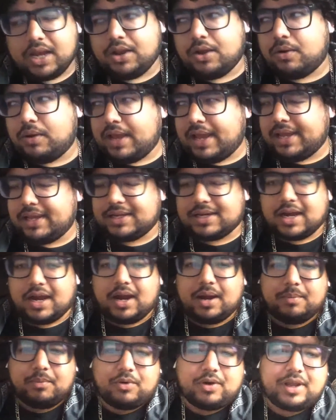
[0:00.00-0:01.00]
Hey,
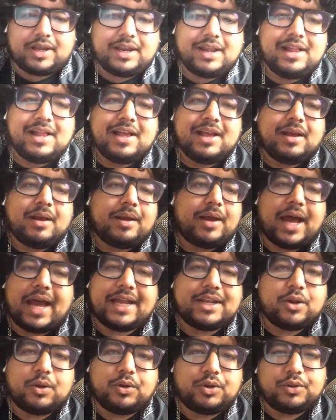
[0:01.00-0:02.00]
come on. I
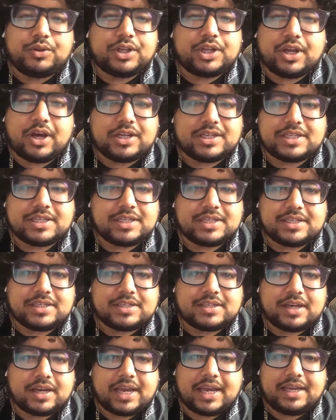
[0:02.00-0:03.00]
don't do the dances,
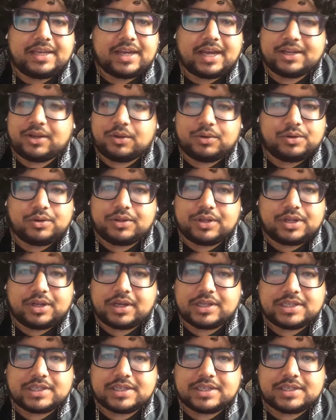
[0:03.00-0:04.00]
okay? I don't do the
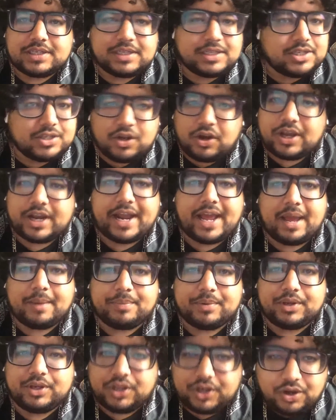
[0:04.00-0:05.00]
dances. It's not going to
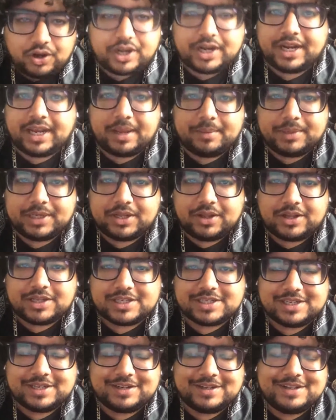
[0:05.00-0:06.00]
happen. You're not going to get me
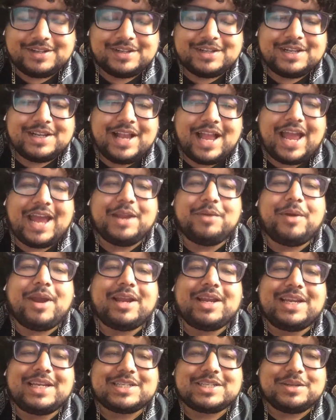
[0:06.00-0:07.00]
dancing. Anyway,
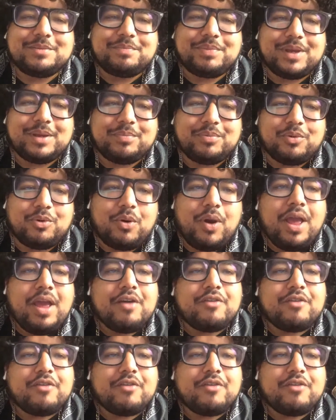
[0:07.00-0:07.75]
listen, people.